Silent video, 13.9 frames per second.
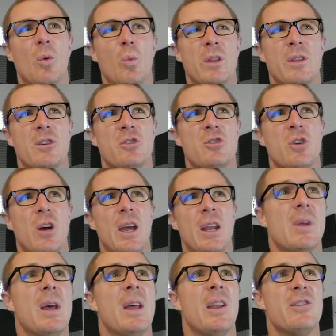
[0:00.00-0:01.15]
with this trade.
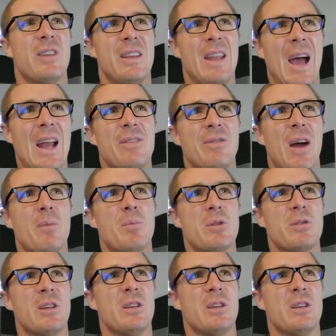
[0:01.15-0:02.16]
There's a 95%